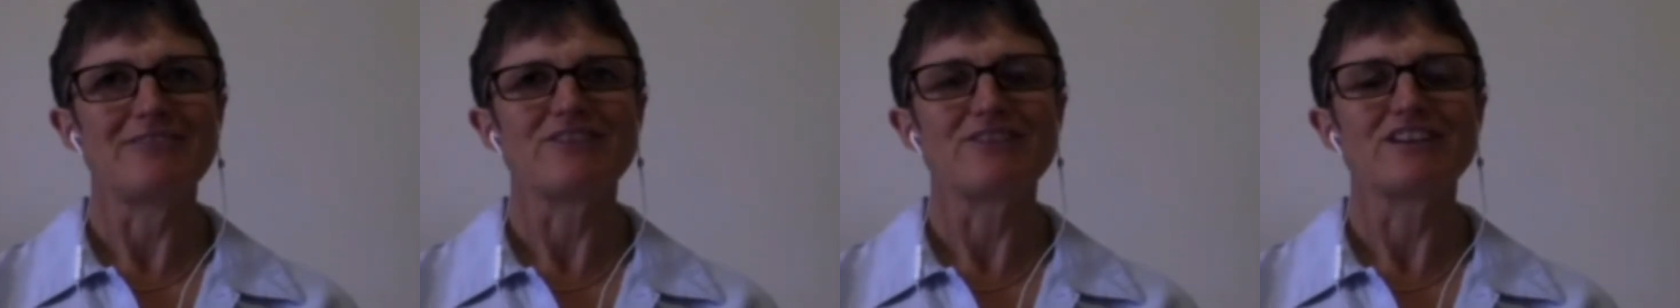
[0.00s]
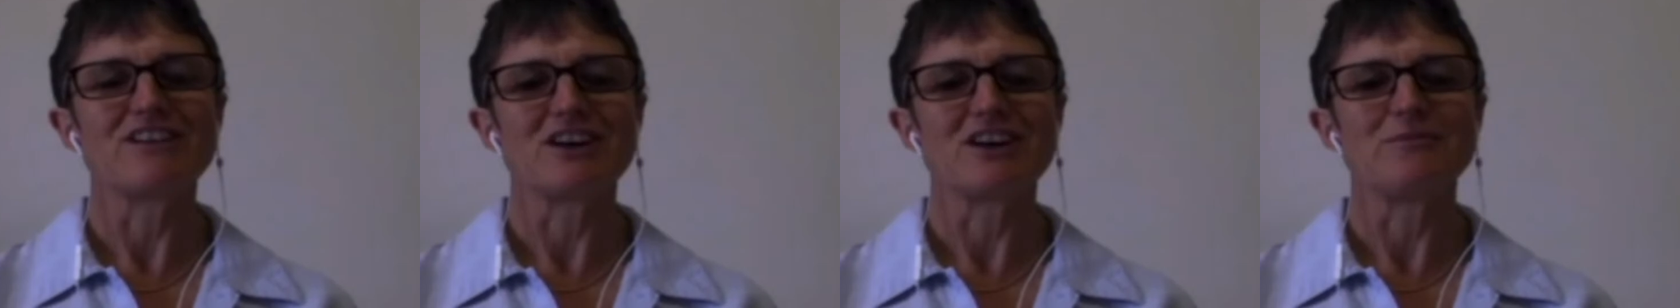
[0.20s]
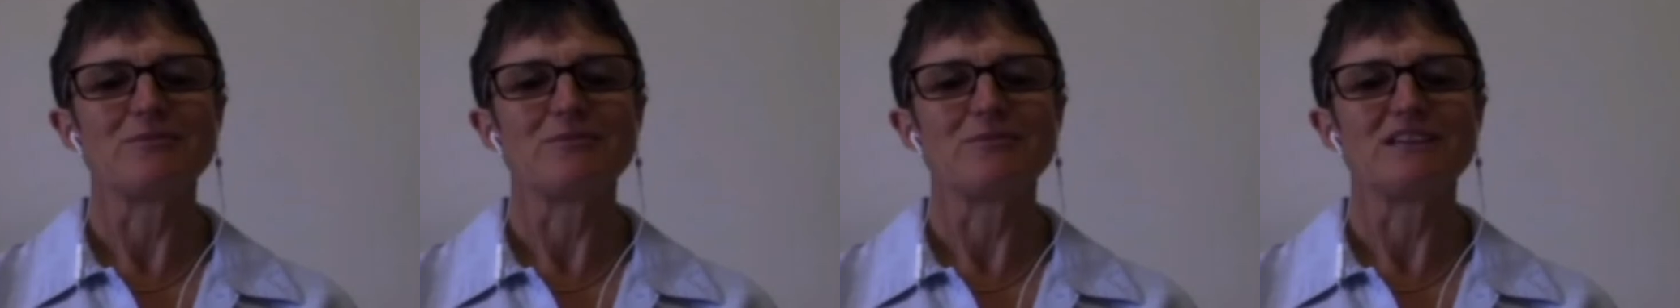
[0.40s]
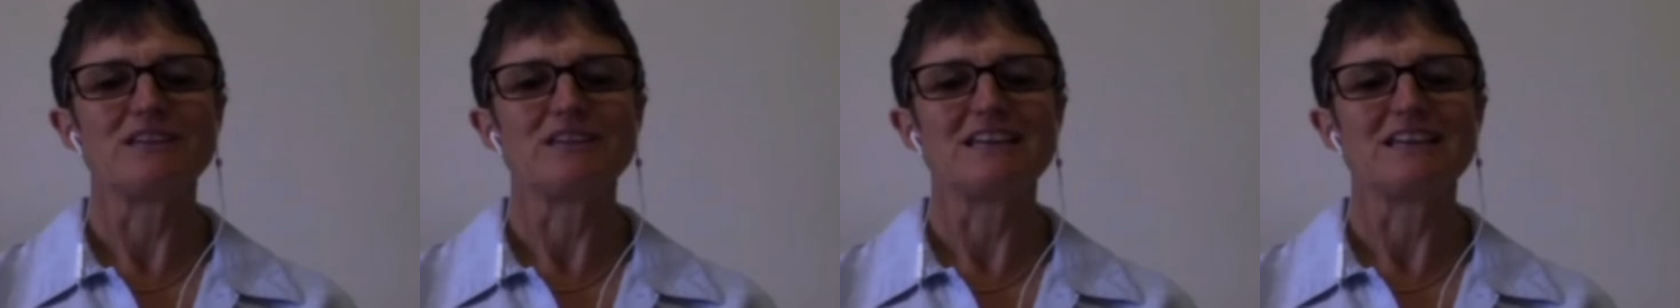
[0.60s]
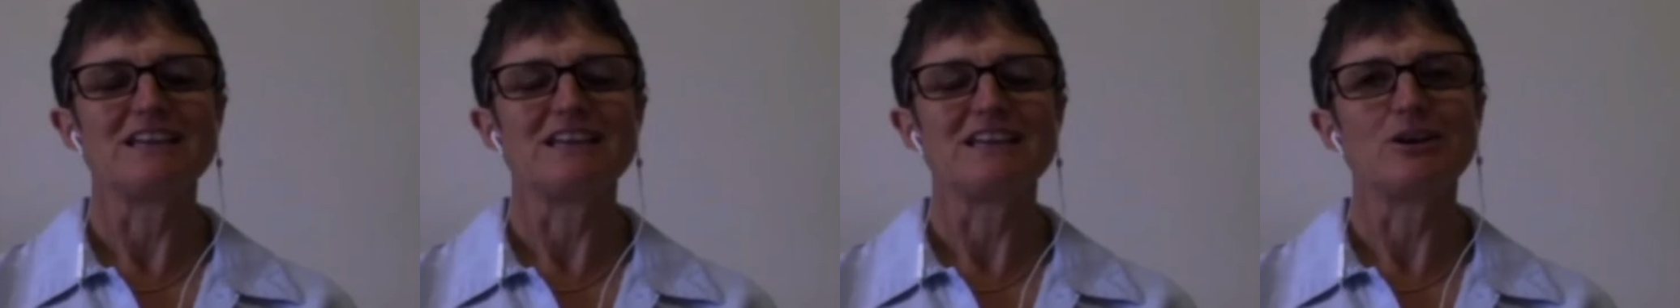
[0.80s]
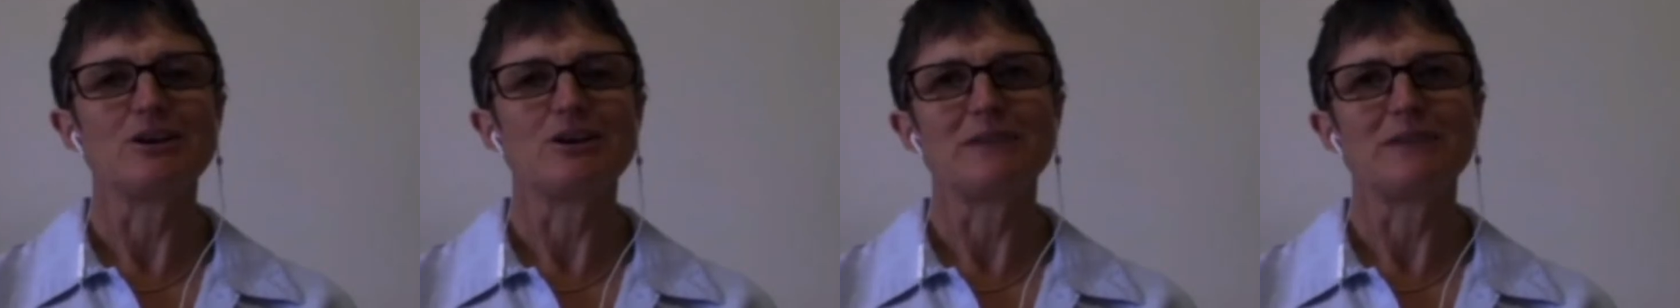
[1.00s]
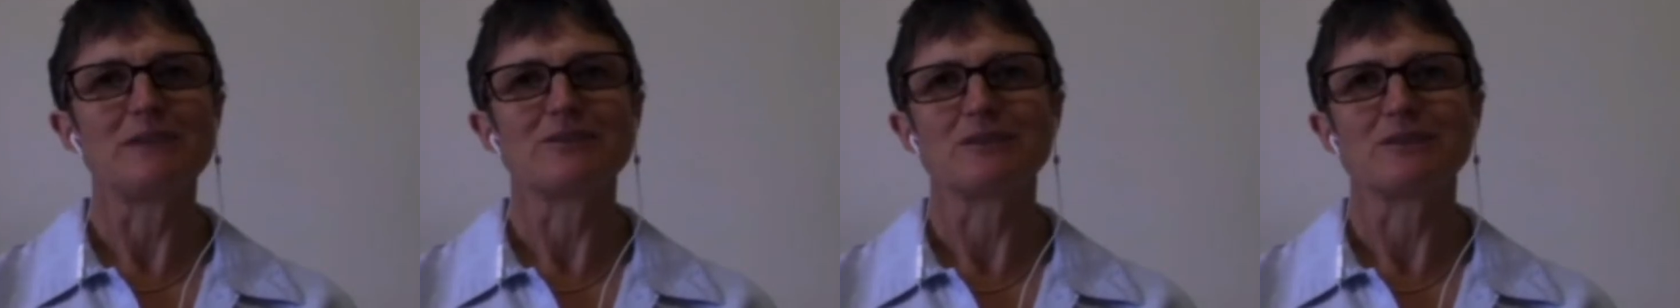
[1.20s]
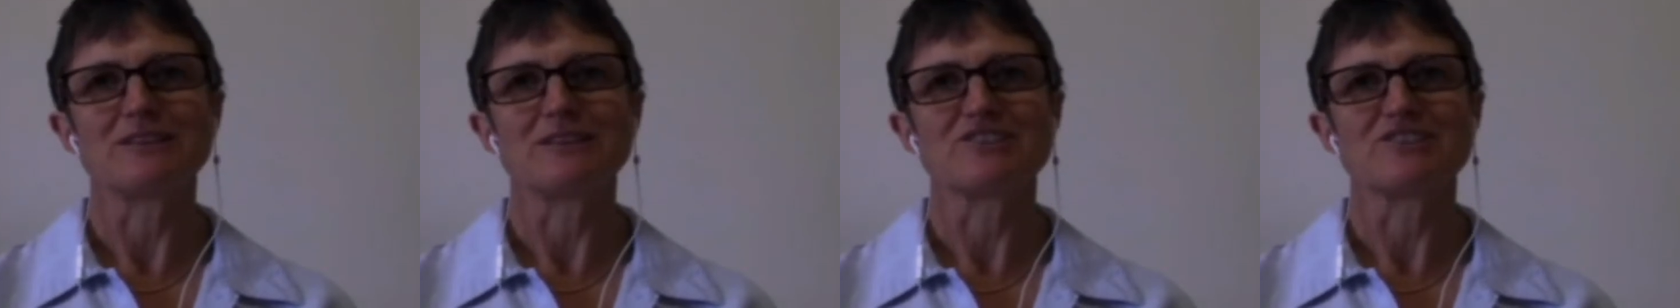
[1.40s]
at every time of the
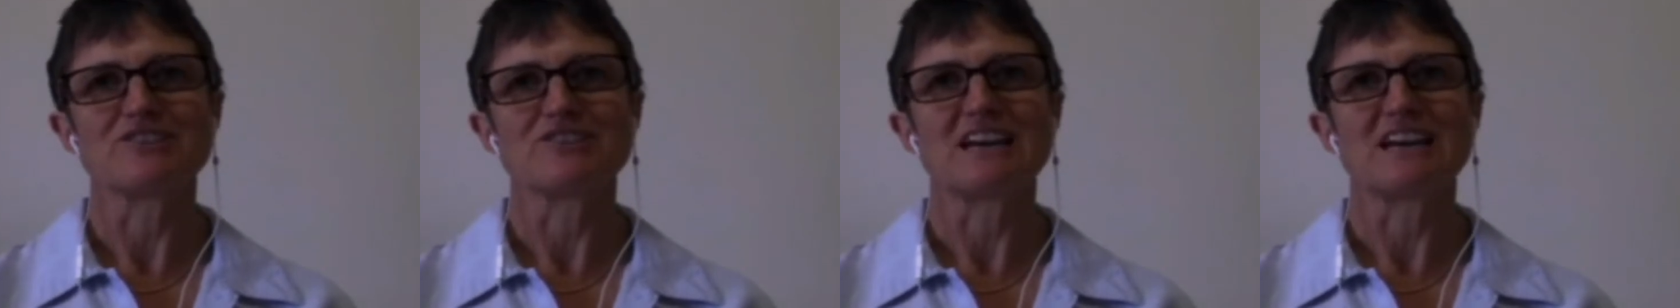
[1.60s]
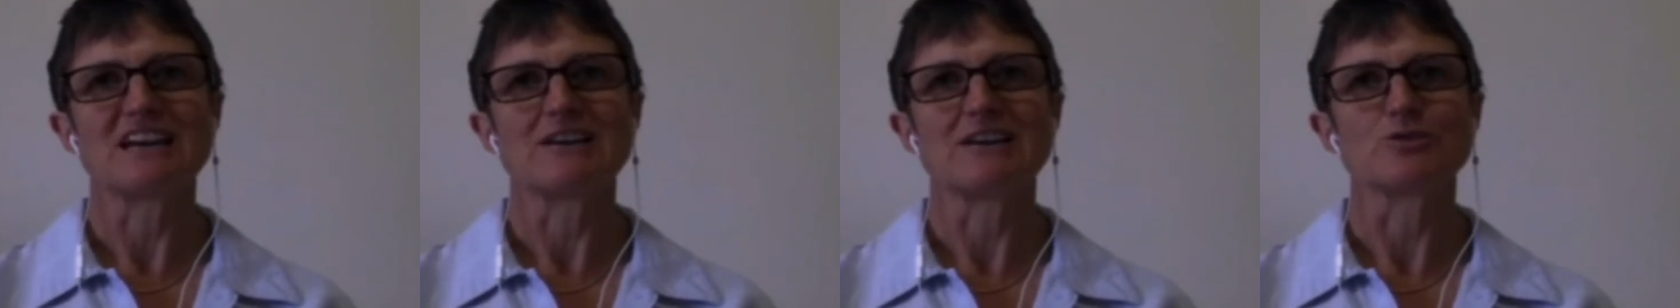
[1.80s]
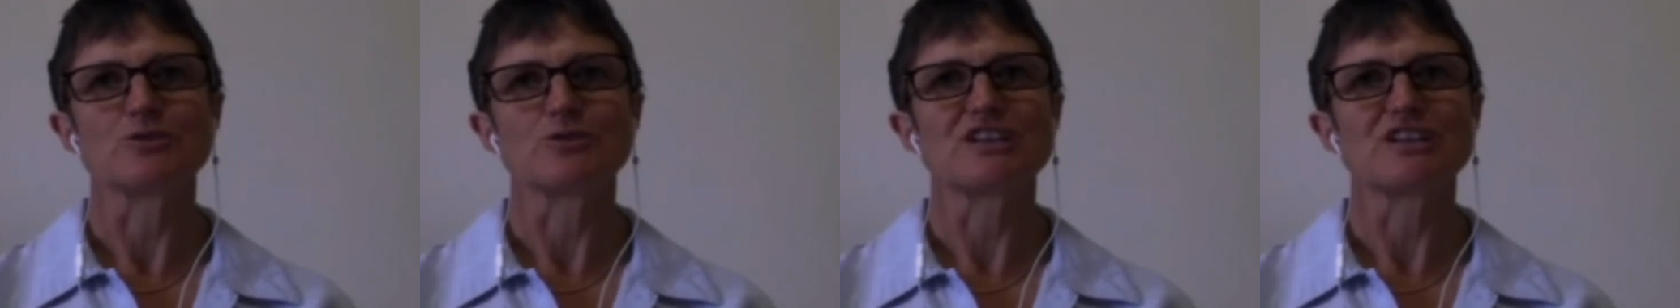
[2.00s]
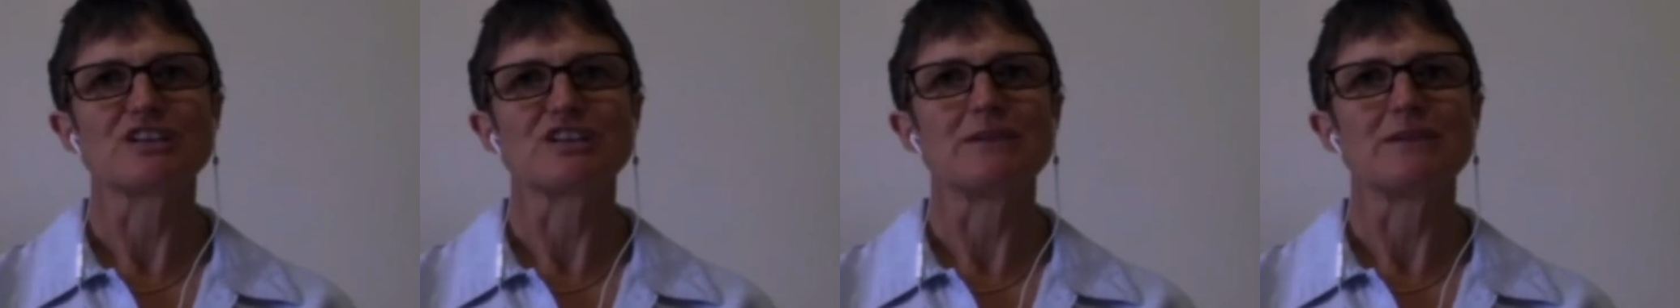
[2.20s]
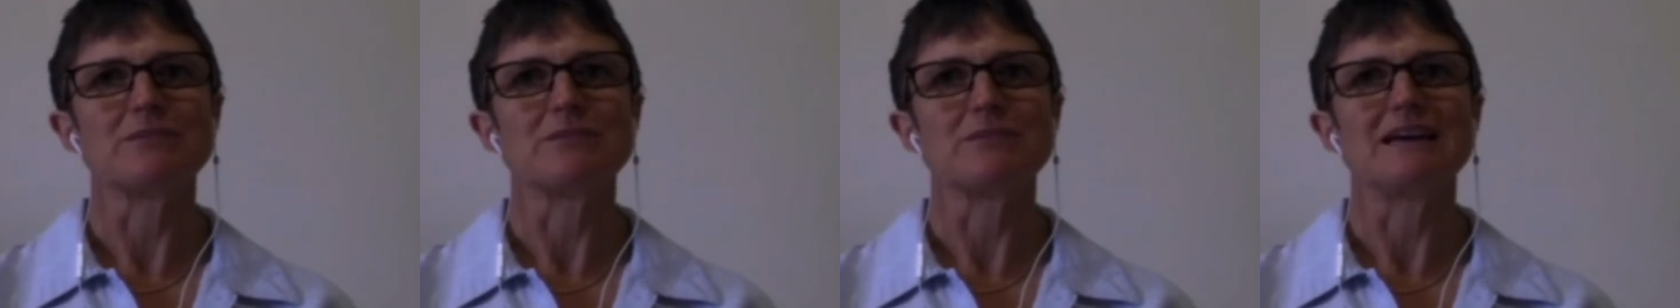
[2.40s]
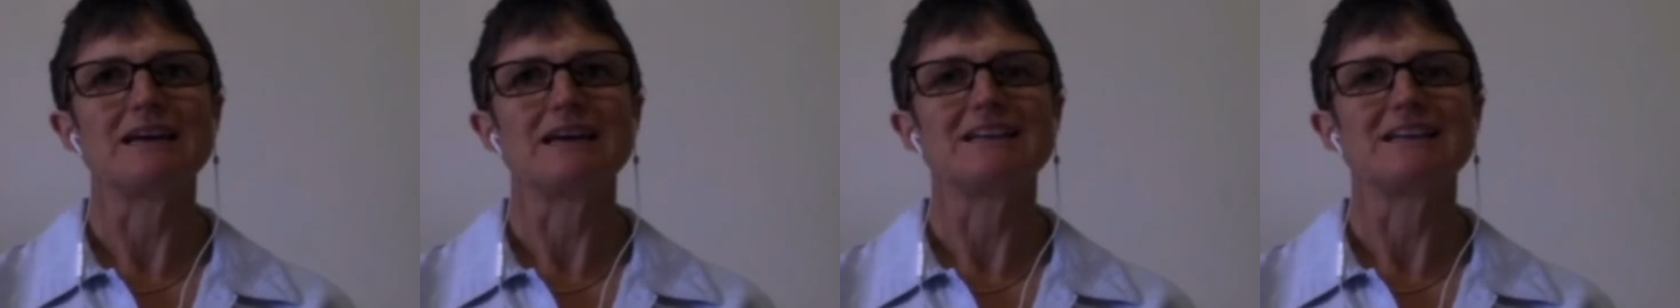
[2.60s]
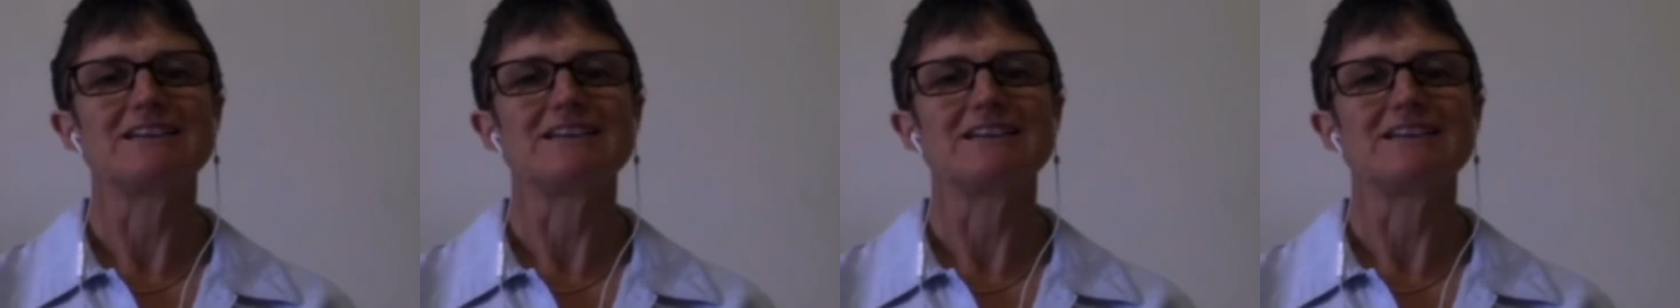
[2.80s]
year, no matter whether it's cattle or sheep,